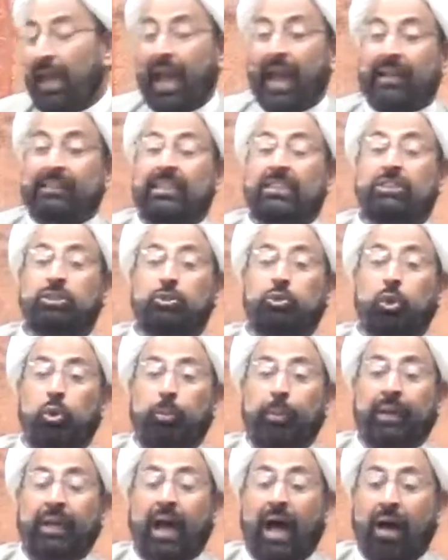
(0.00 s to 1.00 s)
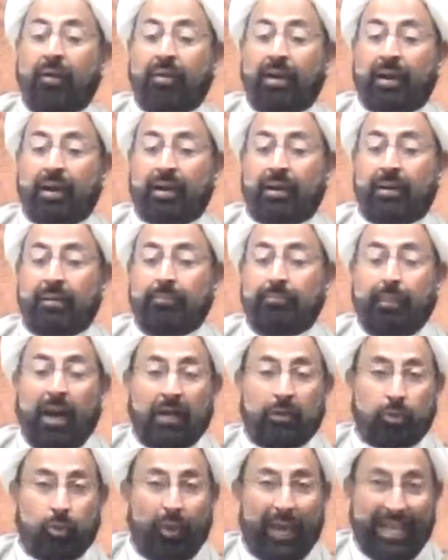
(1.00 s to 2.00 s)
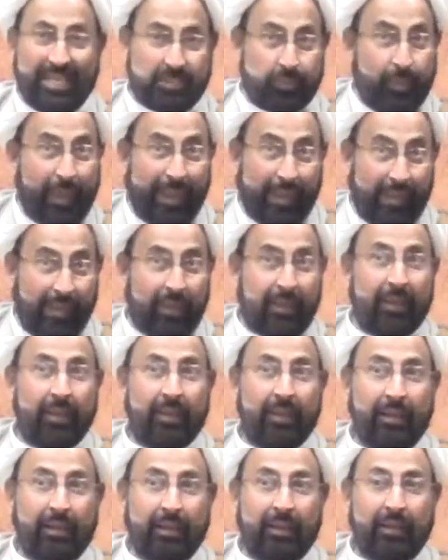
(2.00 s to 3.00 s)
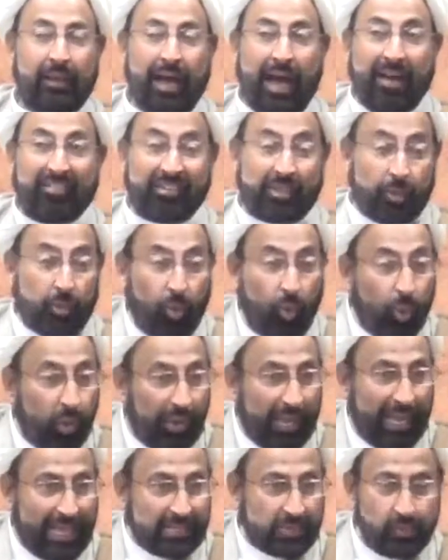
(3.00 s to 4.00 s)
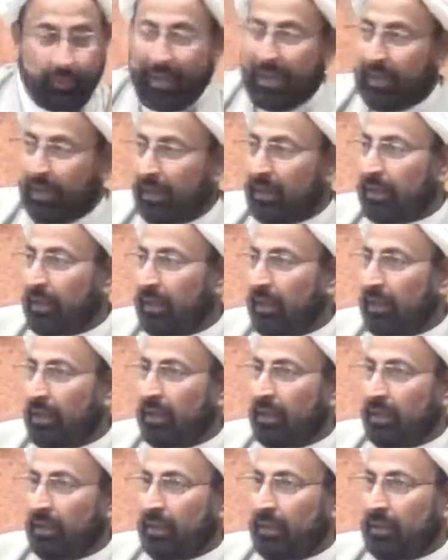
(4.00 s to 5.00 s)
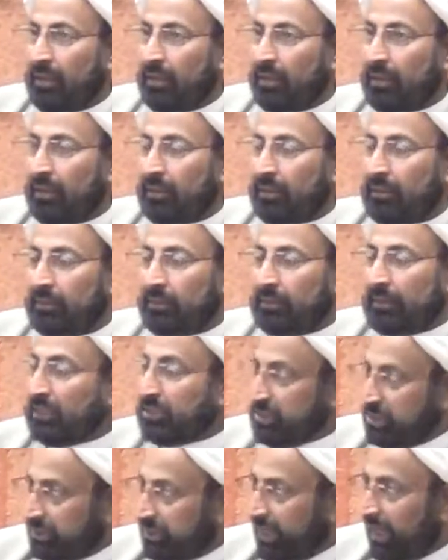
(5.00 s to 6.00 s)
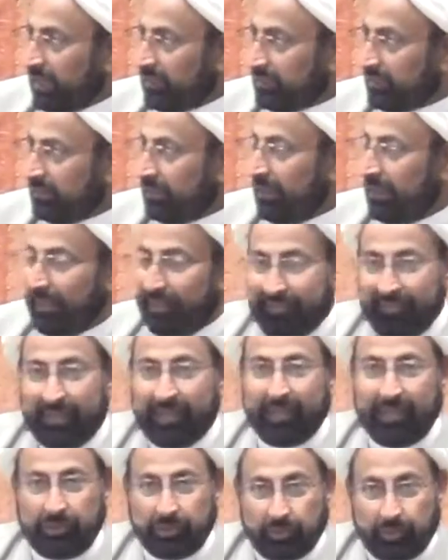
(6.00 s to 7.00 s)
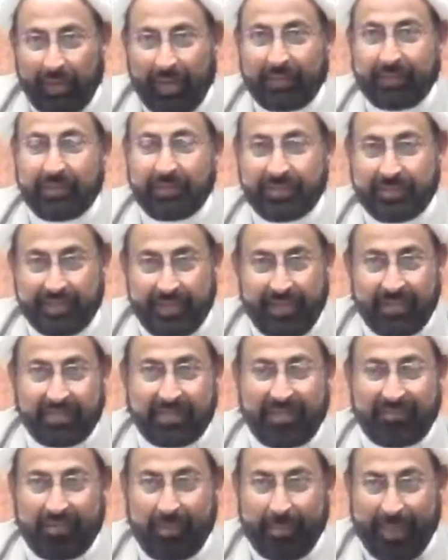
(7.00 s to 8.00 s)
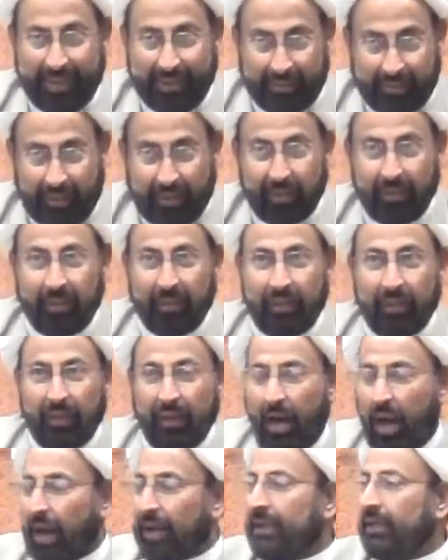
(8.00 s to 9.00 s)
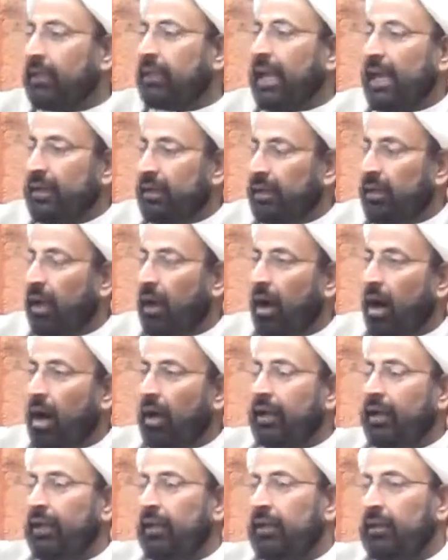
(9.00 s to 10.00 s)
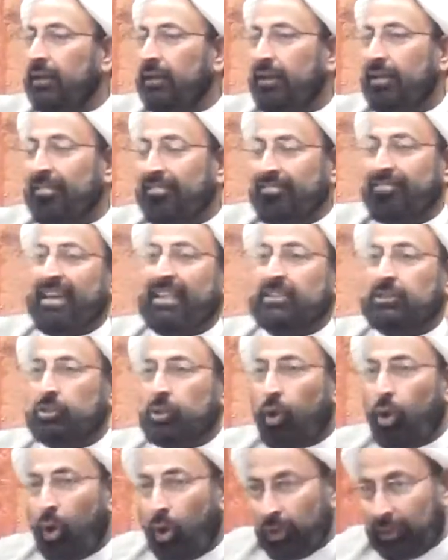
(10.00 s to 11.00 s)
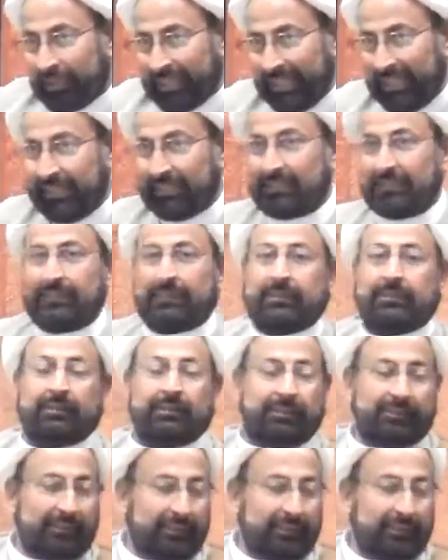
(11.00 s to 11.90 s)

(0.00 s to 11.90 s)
And this should be our motto as well, our goal as well. The Shias living in the United States of America, or in Canada, or in West or East,